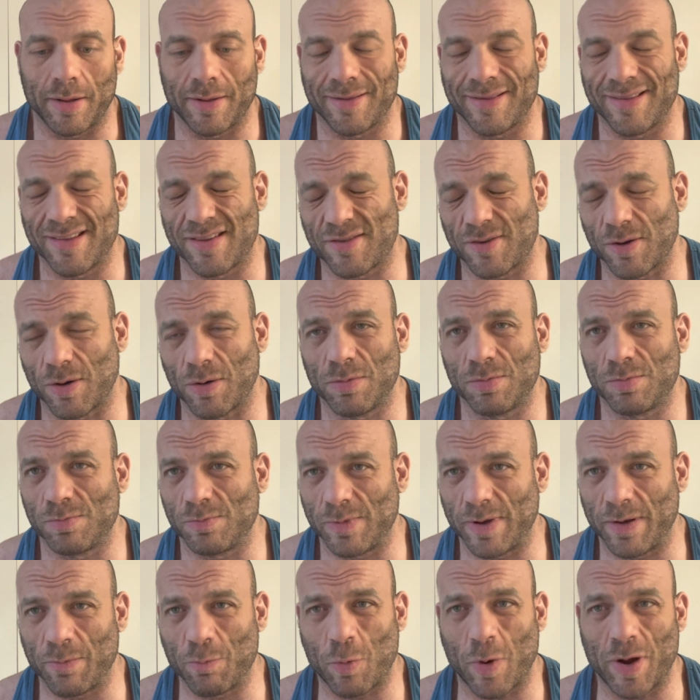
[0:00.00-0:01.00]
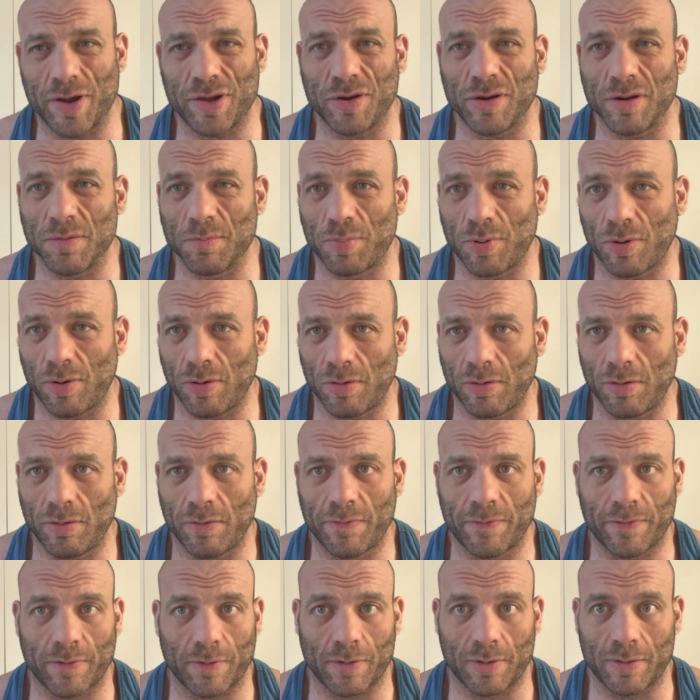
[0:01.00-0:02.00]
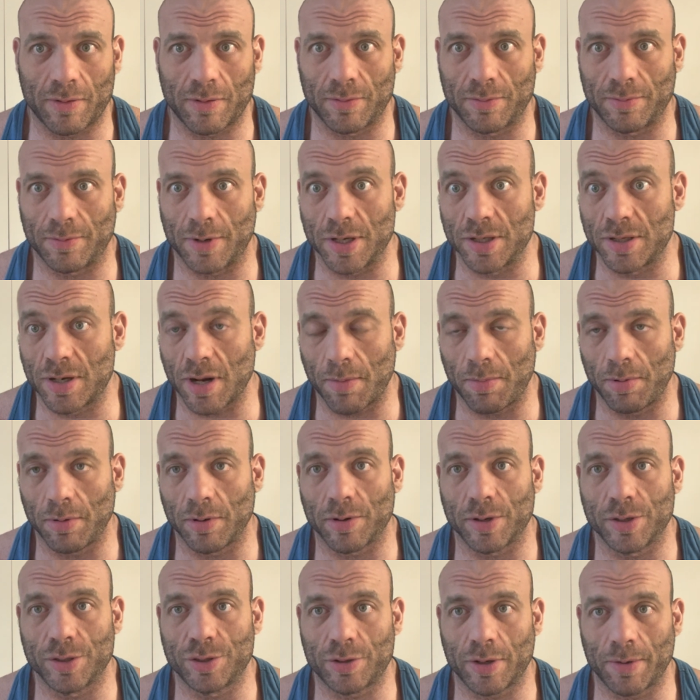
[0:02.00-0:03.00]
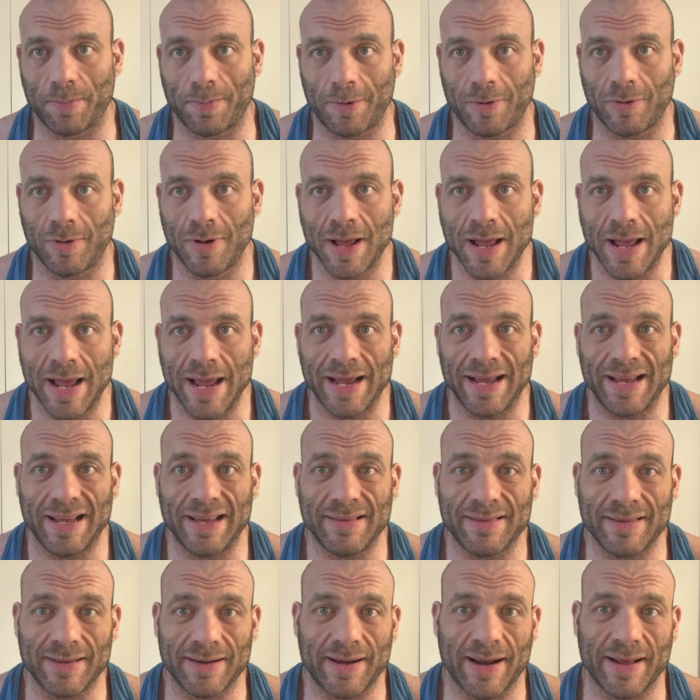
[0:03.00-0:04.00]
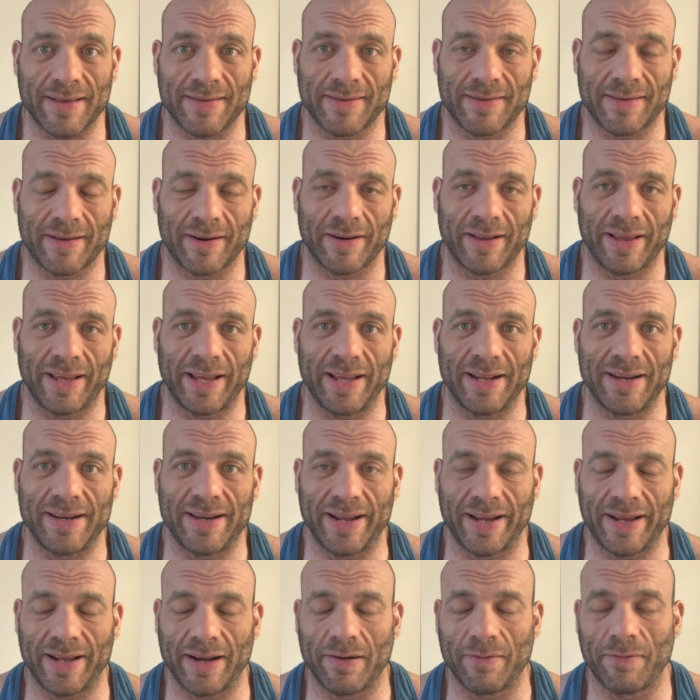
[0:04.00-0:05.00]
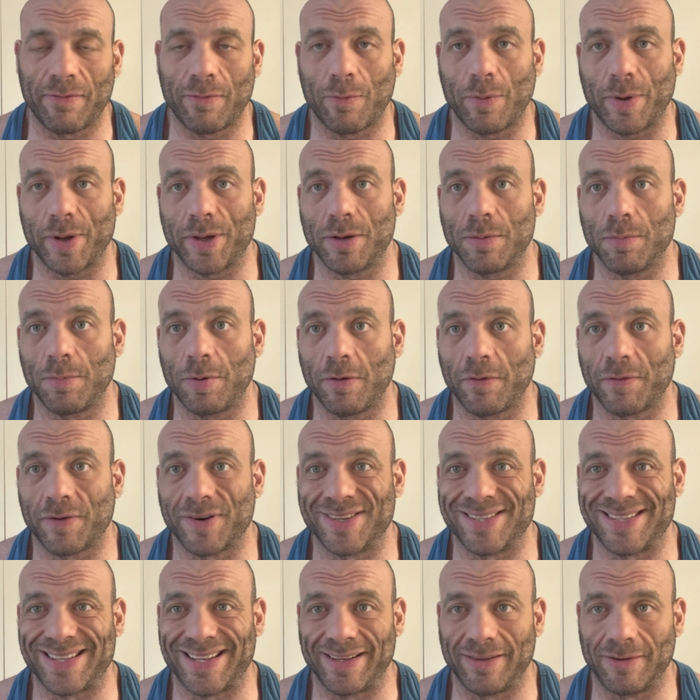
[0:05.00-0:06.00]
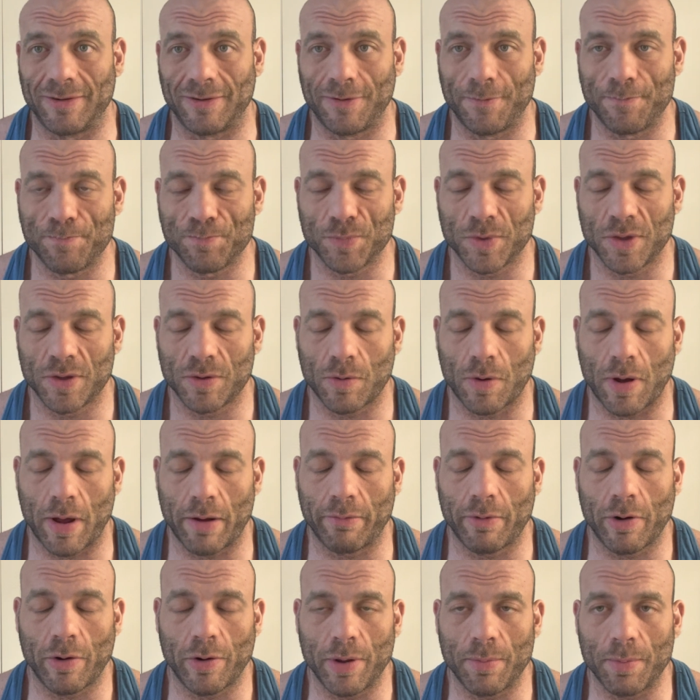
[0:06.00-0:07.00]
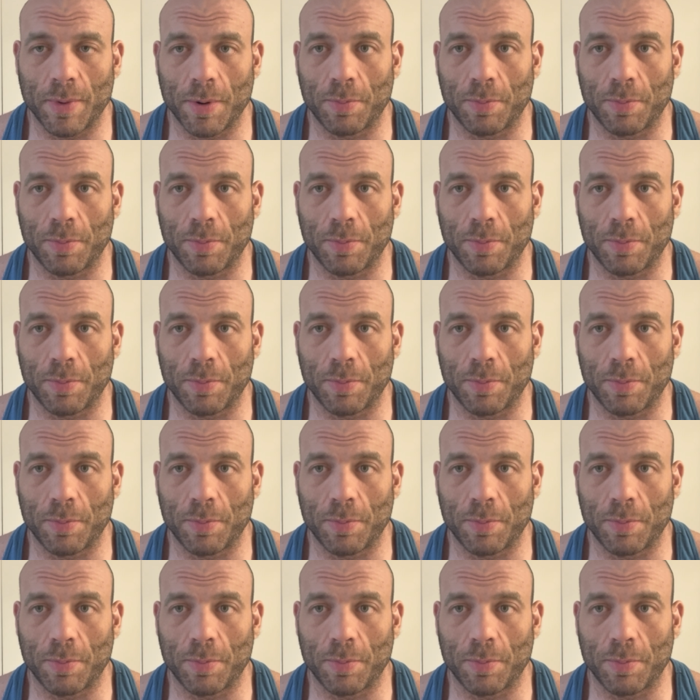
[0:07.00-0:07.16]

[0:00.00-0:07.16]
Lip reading: so what you can pull for a double or a triple isn't necessarily indicative of what you can pull for a single. So I wrote him a